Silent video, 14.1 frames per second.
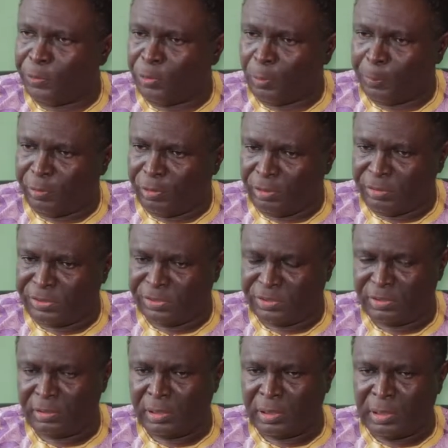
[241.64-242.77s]
pupils.
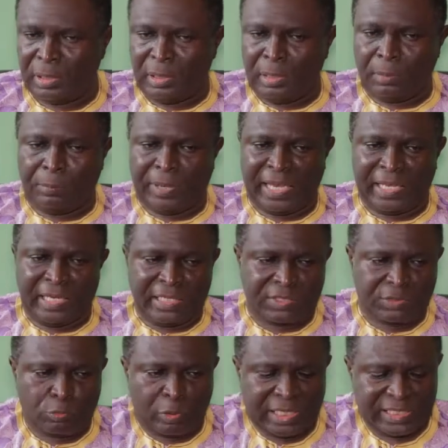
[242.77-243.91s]
By this
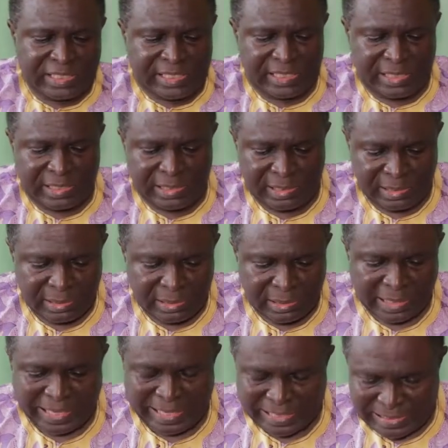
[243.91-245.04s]

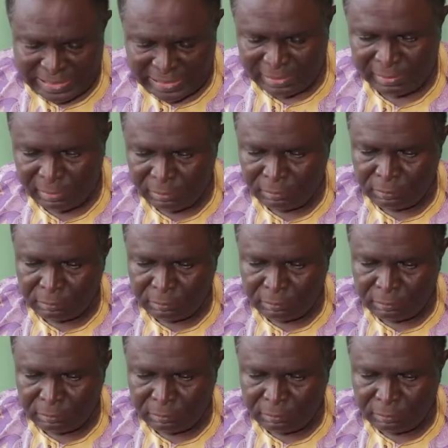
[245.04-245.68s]
2018,